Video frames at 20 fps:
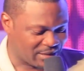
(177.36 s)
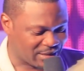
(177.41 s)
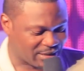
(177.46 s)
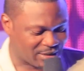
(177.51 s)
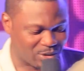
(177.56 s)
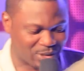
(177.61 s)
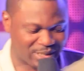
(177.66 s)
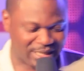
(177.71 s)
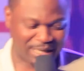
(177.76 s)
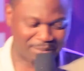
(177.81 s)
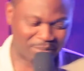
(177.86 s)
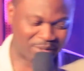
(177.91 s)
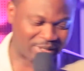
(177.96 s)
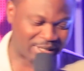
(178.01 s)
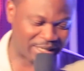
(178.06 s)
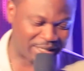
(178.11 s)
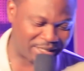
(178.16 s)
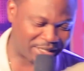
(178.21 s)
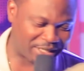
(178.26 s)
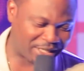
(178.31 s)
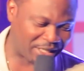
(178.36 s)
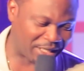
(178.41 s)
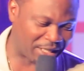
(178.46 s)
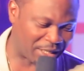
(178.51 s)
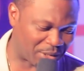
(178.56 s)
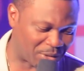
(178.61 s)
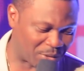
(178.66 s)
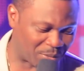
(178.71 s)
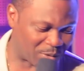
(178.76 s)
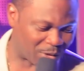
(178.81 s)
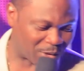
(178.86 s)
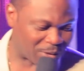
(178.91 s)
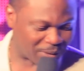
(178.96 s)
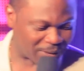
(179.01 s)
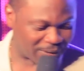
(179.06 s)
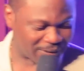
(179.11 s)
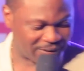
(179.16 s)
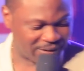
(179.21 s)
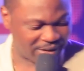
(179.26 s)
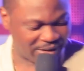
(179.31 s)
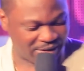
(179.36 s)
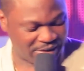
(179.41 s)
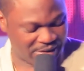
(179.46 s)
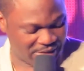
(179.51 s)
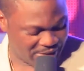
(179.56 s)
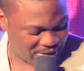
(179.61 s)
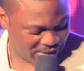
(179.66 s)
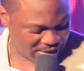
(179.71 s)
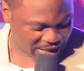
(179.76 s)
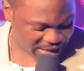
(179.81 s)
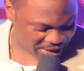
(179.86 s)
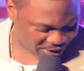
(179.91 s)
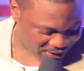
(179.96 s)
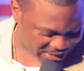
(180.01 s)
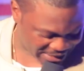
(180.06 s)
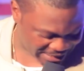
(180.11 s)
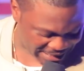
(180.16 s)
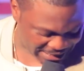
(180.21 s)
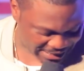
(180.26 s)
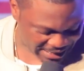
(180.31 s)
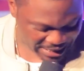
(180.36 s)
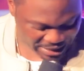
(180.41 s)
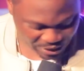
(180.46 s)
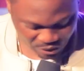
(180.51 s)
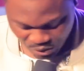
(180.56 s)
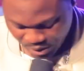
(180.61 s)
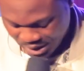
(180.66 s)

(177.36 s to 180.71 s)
There's no time to say she no more. I dress like that to